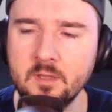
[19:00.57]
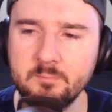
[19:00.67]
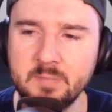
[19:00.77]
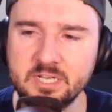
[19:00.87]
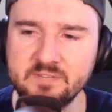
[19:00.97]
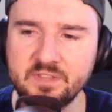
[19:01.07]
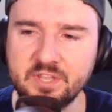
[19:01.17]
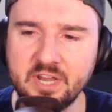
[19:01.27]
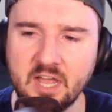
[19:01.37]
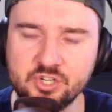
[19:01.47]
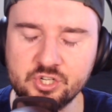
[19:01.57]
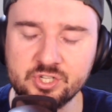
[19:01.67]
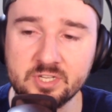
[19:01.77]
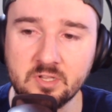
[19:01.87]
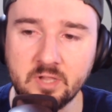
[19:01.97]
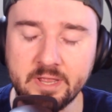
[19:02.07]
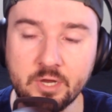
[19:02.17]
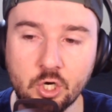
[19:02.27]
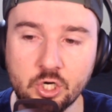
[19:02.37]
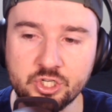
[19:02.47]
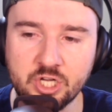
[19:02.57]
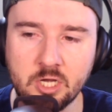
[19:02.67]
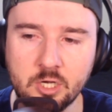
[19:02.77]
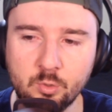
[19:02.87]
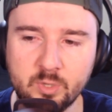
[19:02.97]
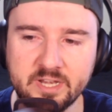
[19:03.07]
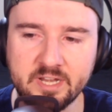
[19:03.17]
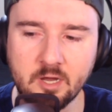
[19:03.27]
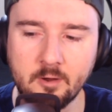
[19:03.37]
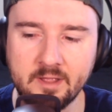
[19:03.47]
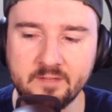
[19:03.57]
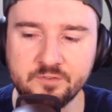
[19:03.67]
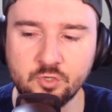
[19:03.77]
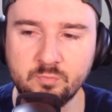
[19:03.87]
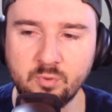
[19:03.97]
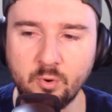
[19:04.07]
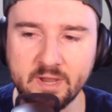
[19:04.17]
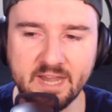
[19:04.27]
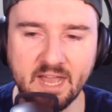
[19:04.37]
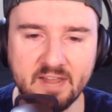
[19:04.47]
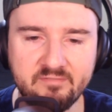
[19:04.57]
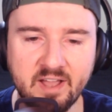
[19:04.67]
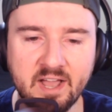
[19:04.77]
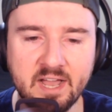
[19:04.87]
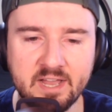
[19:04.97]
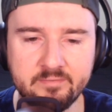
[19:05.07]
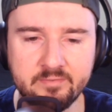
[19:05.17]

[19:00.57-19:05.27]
Pitching for the Dodgers is Clayton Kershaw with an ERA of 2.95.